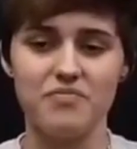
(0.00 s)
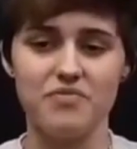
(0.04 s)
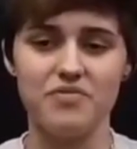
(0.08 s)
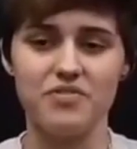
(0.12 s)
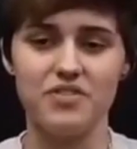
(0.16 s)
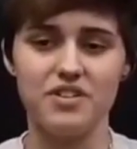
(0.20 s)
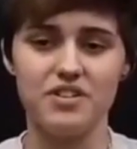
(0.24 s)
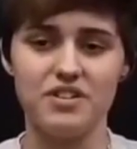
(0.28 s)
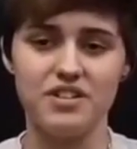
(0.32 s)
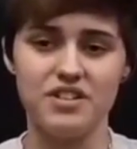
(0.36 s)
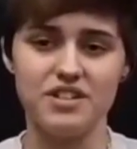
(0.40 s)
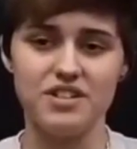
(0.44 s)

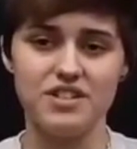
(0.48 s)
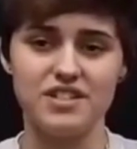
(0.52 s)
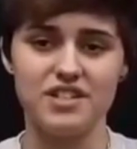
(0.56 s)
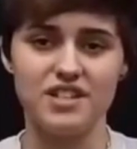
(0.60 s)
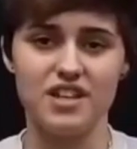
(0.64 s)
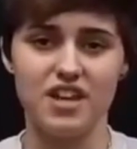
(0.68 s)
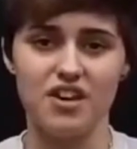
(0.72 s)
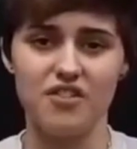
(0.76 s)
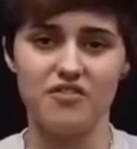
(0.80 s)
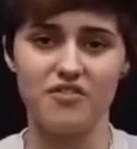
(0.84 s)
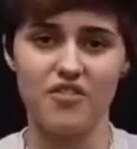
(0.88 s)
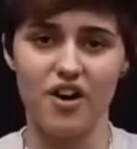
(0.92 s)
The
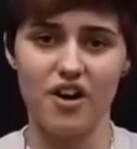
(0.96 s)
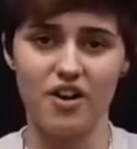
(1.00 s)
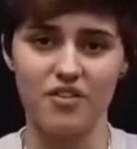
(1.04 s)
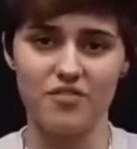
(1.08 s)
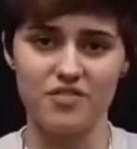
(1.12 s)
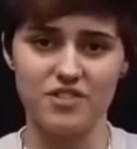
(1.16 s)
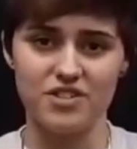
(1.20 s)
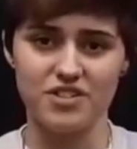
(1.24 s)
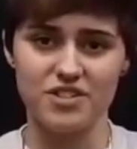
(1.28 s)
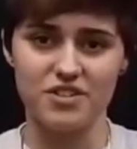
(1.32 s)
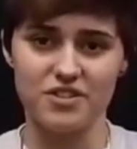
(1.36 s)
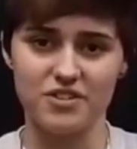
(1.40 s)
DCF
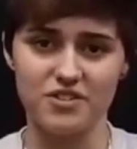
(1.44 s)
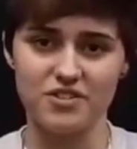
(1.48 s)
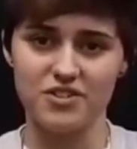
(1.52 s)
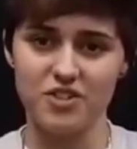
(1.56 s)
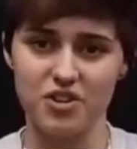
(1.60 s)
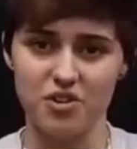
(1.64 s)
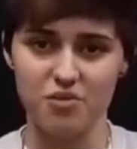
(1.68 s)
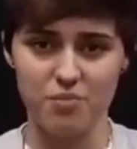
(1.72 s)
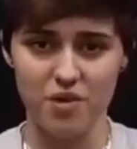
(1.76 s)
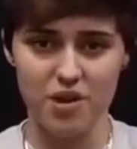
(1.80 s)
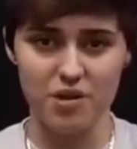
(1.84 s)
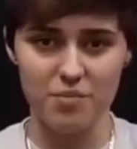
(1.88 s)
officer
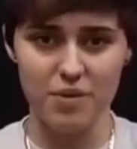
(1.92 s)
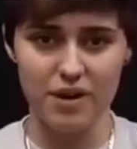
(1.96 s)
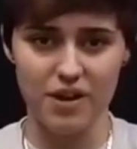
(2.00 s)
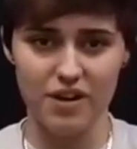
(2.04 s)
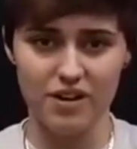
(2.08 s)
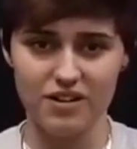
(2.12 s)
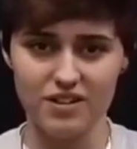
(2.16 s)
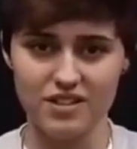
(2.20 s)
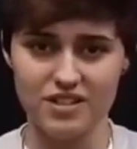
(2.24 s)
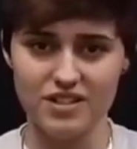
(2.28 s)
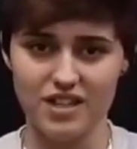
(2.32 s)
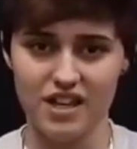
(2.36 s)
told my
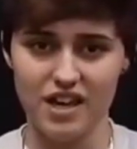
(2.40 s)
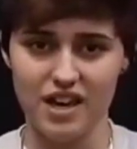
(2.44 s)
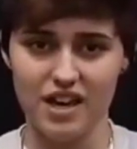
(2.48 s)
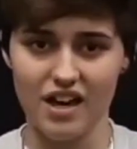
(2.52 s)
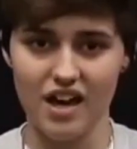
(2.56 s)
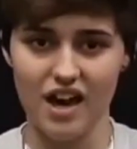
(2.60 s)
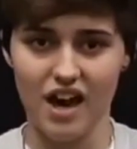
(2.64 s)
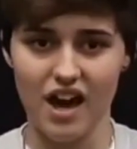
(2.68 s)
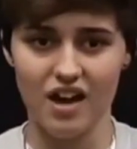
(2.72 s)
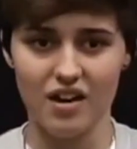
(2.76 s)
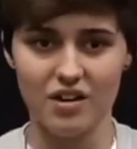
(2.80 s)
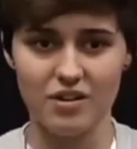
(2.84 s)
parents
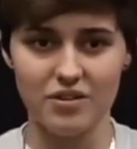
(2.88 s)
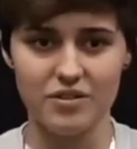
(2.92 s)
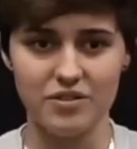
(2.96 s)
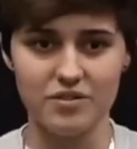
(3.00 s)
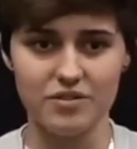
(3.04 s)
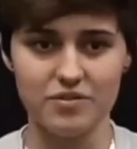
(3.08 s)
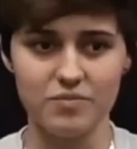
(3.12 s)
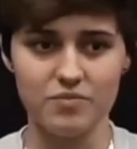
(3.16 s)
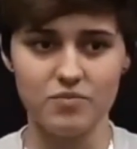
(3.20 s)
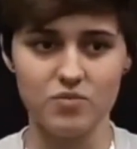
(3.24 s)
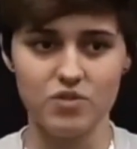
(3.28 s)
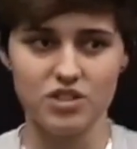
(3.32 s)
that
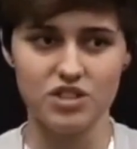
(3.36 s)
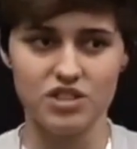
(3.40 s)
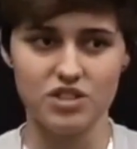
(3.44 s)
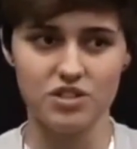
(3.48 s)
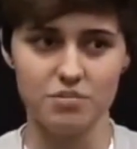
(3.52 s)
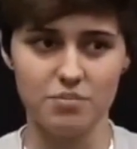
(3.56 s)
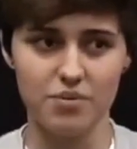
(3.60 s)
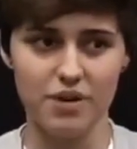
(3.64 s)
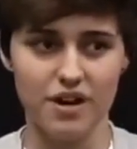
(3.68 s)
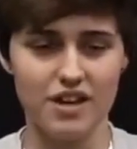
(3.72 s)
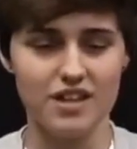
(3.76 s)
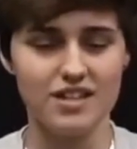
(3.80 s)
I was
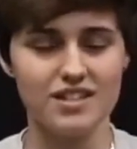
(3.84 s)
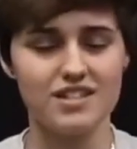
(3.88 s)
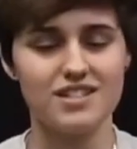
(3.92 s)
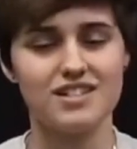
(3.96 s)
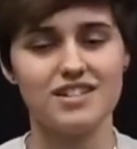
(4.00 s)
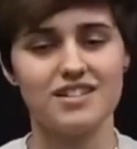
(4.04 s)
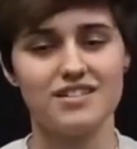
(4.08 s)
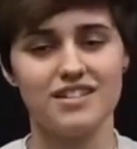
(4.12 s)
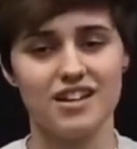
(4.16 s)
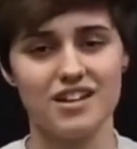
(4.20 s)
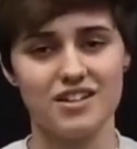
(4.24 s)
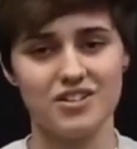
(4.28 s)
depressed
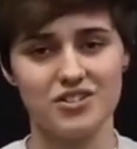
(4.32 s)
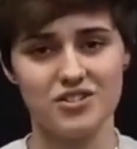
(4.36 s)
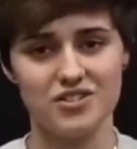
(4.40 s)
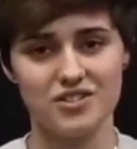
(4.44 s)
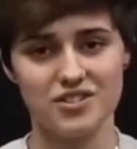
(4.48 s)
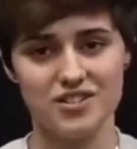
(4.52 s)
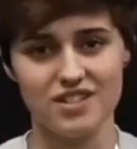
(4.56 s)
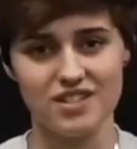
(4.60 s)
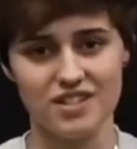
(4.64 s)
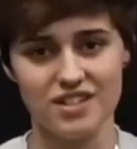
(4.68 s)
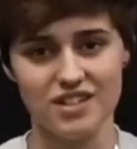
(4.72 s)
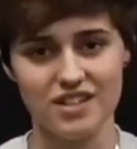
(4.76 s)
and that I should
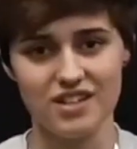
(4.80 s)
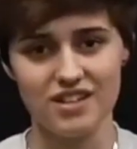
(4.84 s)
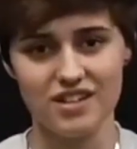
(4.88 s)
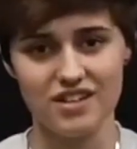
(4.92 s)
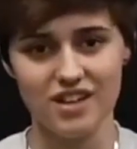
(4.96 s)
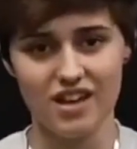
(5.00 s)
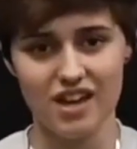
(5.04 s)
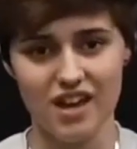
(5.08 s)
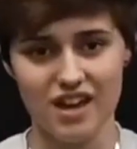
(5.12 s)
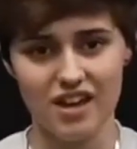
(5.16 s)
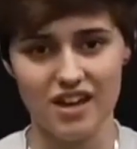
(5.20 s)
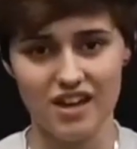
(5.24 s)
see
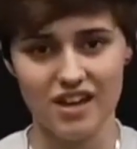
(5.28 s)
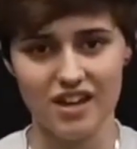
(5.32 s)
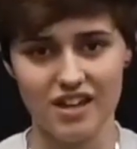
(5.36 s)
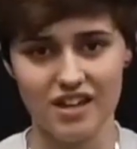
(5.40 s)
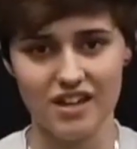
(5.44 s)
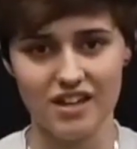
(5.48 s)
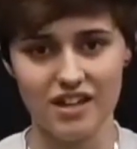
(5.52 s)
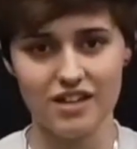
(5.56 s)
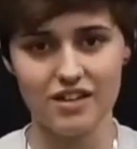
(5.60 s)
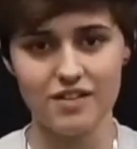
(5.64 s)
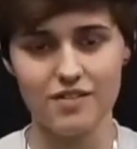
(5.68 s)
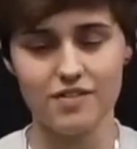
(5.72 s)

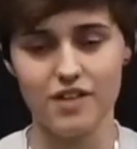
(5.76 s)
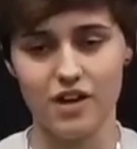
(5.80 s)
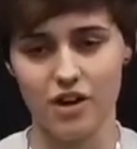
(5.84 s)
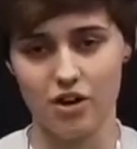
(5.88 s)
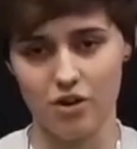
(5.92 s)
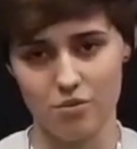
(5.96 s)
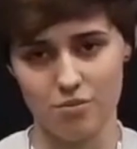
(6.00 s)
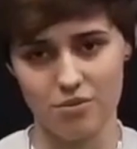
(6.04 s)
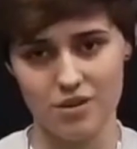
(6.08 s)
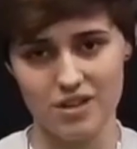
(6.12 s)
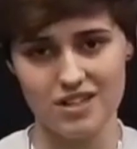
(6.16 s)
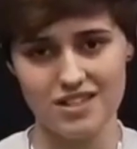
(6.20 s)
a
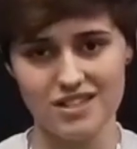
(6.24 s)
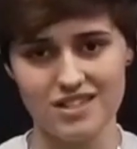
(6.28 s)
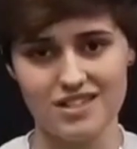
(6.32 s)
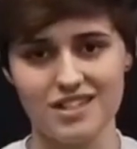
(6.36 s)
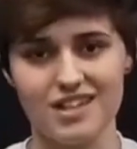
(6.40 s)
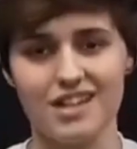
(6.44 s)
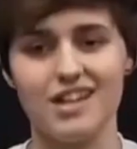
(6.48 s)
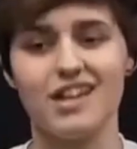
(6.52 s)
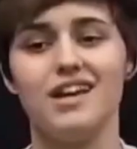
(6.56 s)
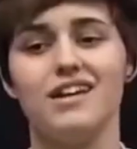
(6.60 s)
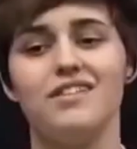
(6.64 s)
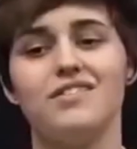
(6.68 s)

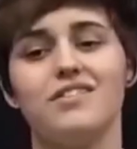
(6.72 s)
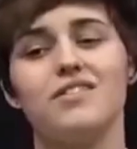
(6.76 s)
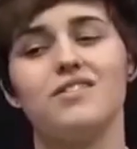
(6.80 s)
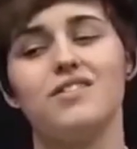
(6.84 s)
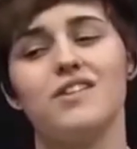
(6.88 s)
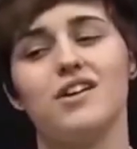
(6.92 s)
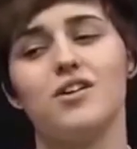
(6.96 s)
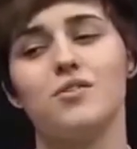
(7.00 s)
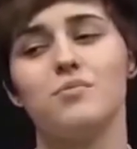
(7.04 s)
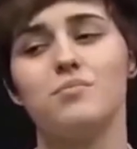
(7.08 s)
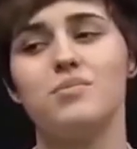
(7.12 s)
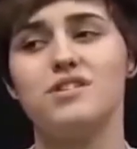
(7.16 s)
therapist, and the
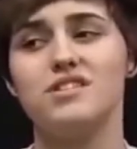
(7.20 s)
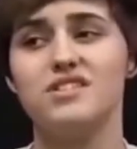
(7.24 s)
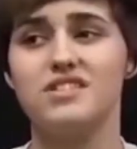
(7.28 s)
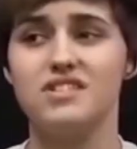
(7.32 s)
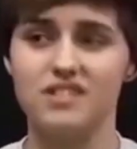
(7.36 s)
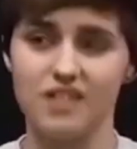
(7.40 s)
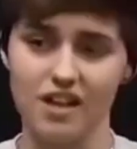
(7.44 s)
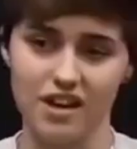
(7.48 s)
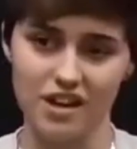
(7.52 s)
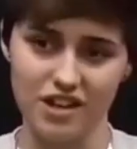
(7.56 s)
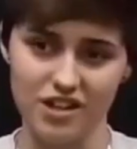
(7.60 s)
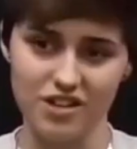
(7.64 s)
therapist
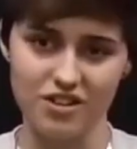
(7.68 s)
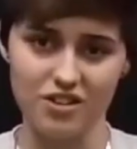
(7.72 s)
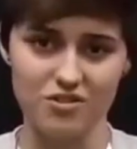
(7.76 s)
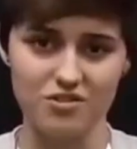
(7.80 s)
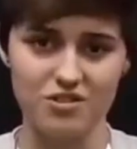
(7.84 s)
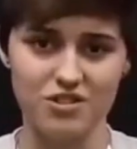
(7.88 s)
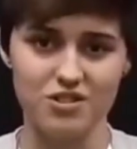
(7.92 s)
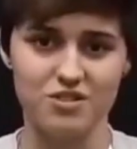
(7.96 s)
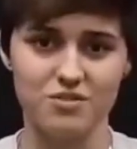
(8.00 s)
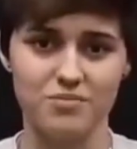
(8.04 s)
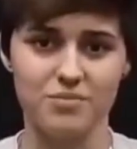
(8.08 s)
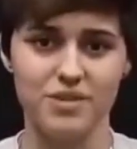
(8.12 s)

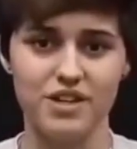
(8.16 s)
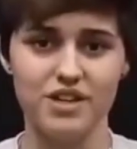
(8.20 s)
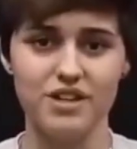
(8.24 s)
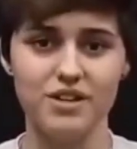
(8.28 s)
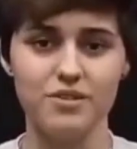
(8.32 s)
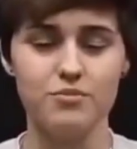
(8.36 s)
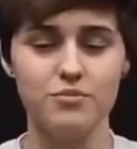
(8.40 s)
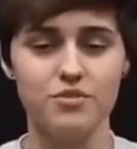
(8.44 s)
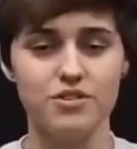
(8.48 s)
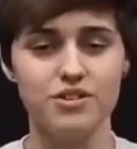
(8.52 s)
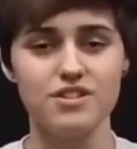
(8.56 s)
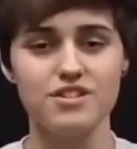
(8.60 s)
diagnosed me
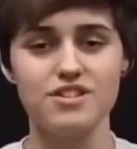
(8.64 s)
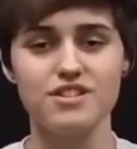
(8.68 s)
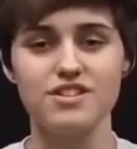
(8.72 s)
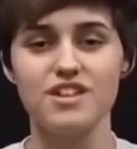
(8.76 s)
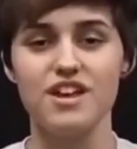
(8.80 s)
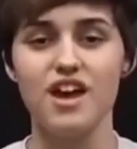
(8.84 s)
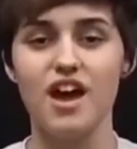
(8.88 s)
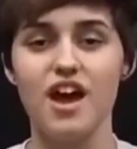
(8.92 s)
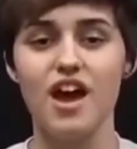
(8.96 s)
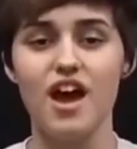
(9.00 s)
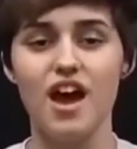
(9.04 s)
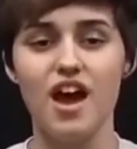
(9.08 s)
with
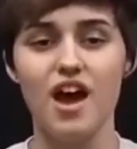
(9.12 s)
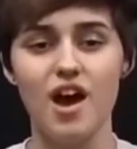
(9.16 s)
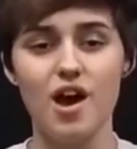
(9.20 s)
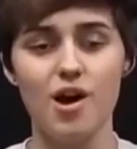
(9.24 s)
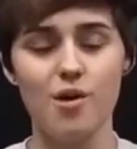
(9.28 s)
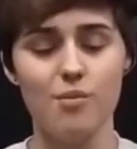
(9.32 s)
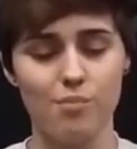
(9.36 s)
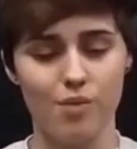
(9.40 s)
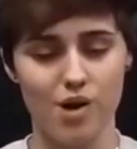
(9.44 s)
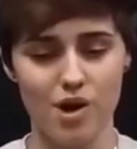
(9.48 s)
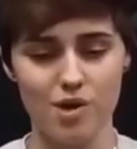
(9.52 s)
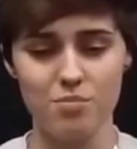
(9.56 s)

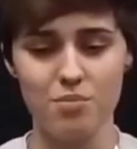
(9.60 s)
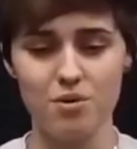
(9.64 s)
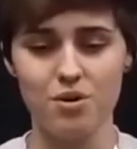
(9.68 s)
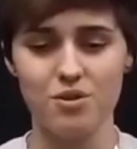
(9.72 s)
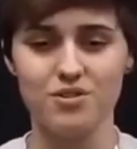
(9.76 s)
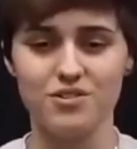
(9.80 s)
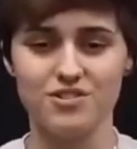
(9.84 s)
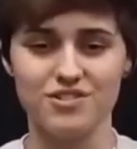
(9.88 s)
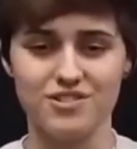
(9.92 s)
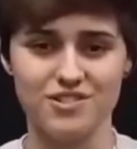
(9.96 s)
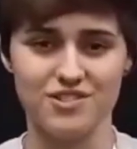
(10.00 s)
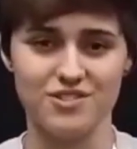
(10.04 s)

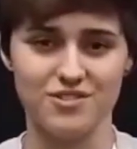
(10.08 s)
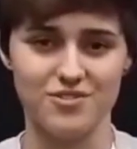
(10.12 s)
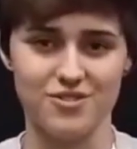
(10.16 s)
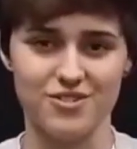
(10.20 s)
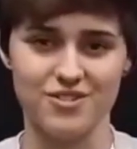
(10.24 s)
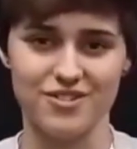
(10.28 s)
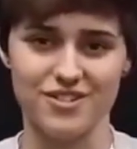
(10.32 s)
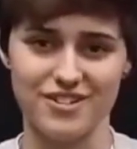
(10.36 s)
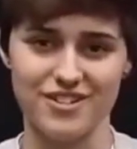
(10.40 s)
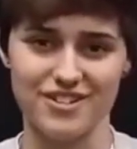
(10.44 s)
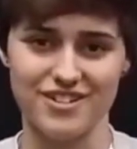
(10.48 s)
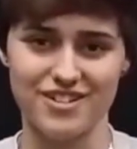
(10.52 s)
bipolar
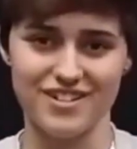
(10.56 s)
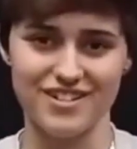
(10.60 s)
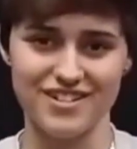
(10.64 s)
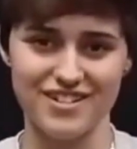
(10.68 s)
disorder.